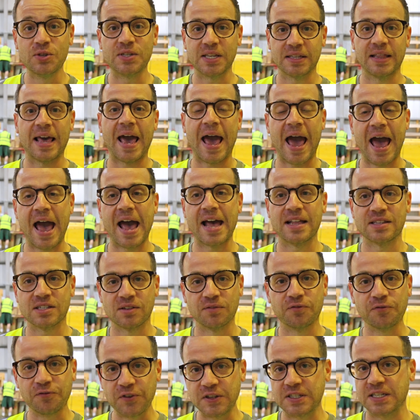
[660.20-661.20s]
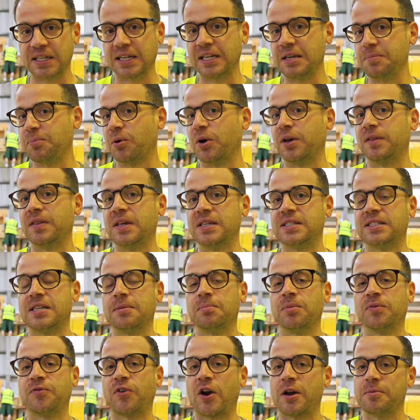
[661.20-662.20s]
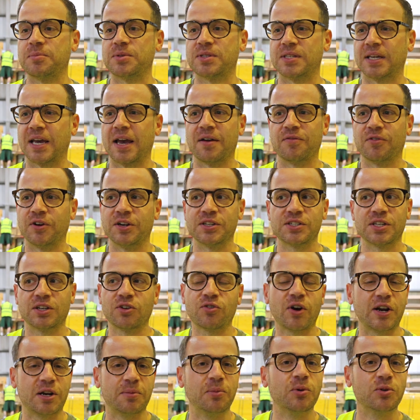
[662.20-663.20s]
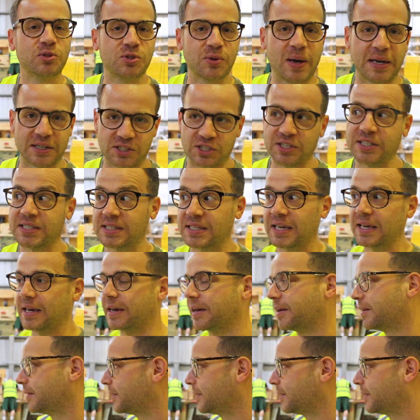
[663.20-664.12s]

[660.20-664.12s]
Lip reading: their hands and physically putting these timber frames together. It's incredible to actually see it.